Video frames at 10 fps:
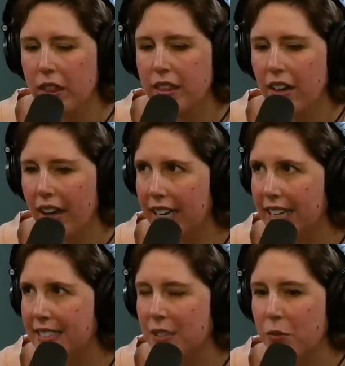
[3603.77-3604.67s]
with the
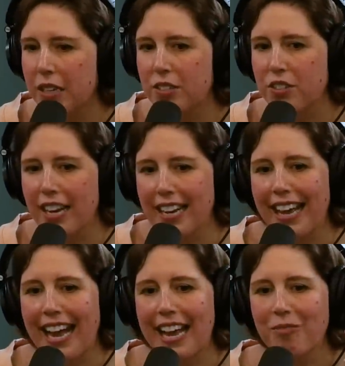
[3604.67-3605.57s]
audience and with
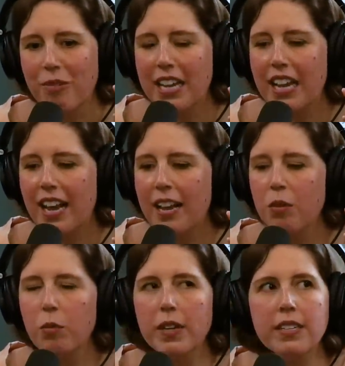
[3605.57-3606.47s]
Jenna, and we.
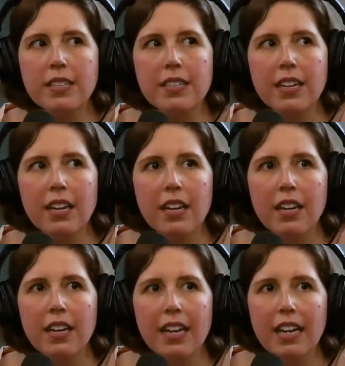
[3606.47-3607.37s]
It was,
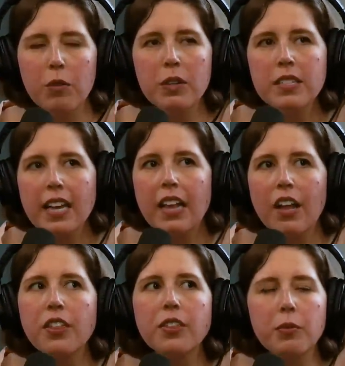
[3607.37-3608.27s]
it was like
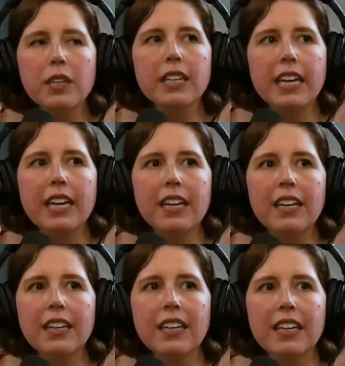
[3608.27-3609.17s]
a thrilling.